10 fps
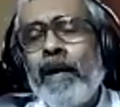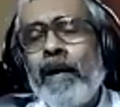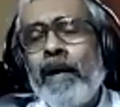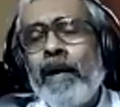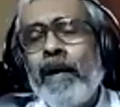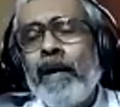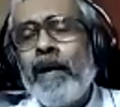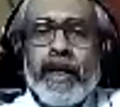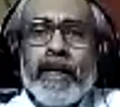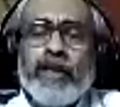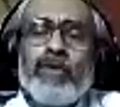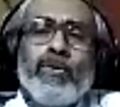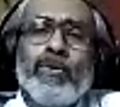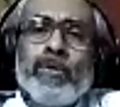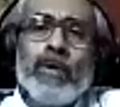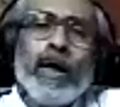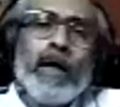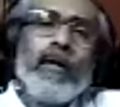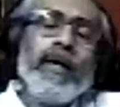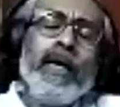go into uh,
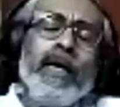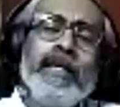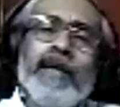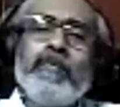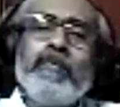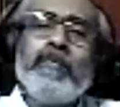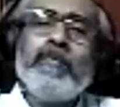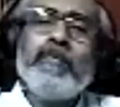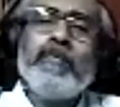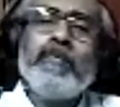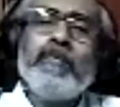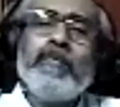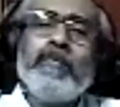in depth into the